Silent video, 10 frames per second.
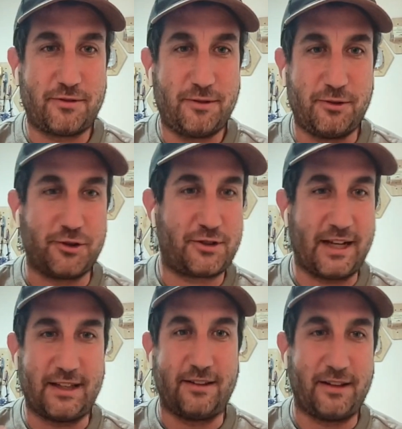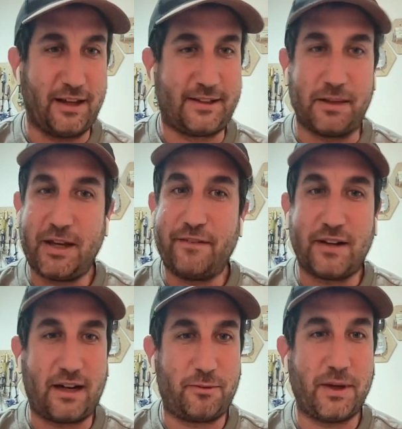then you just get it. It
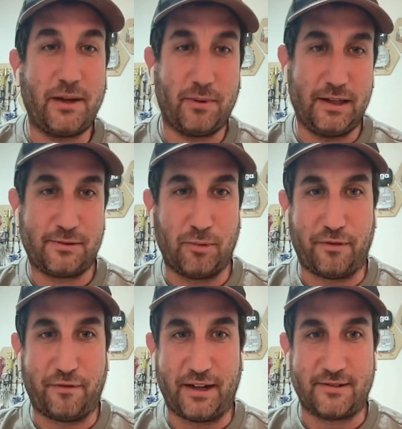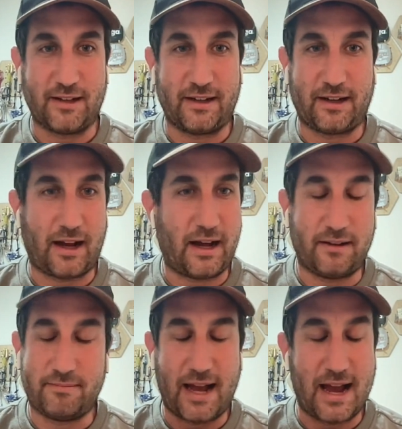can be even like really, really small things,
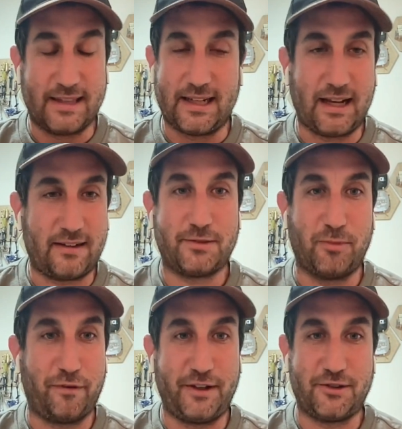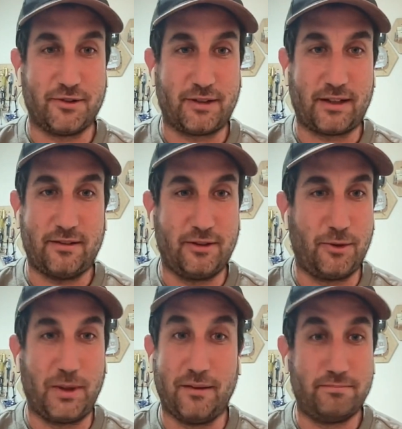like a really small feature
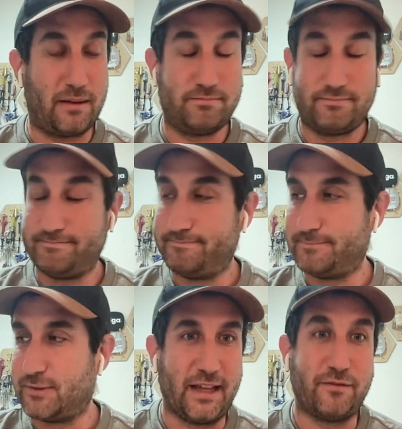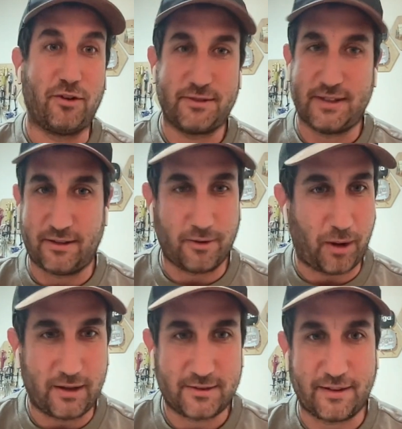that, we streamline the
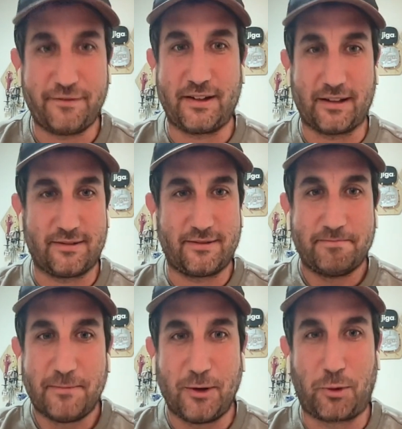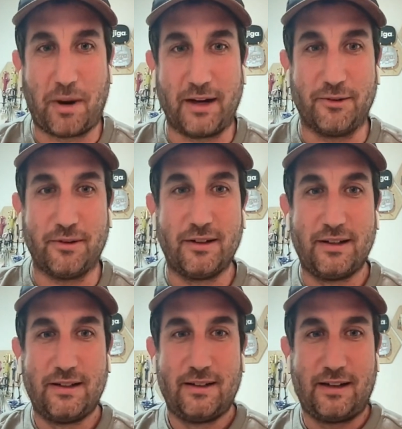invoicing or like something that look
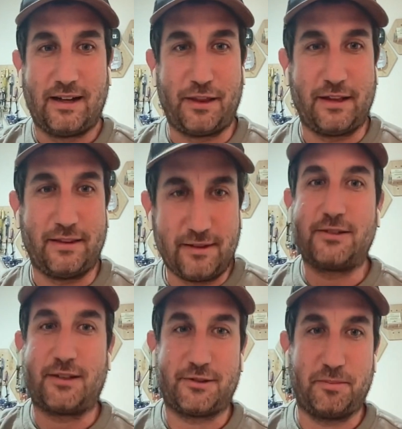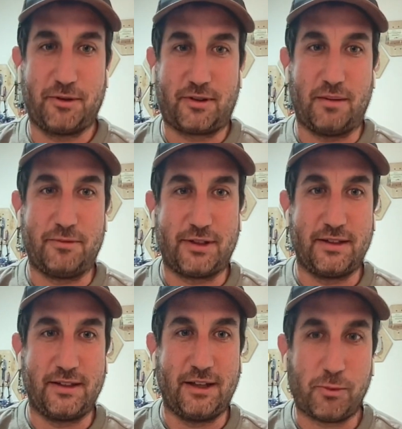minor. No, the next customer
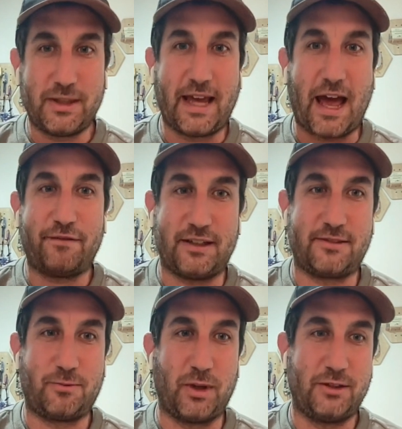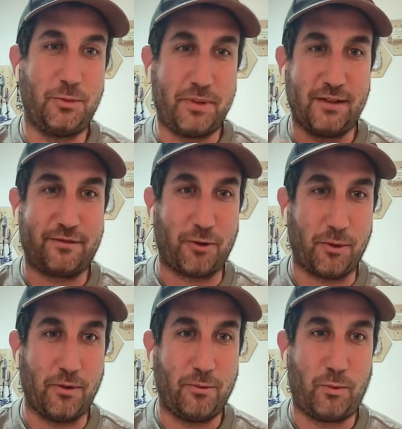comes and you already have this, what you
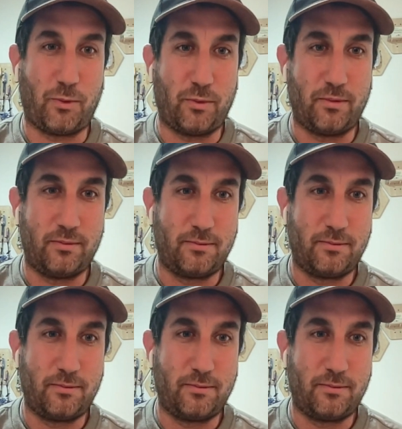built for